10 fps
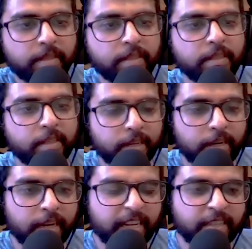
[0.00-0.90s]
Mm.
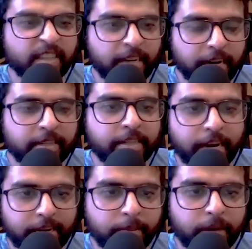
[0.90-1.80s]
Like it's the it's
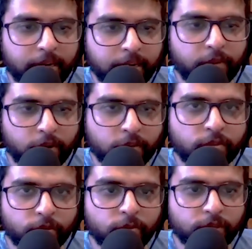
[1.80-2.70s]
detrimental for us
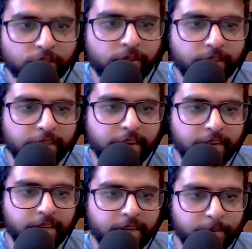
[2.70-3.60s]
to do just one thing
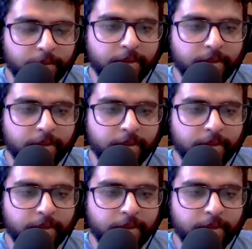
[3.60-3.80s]
at a time.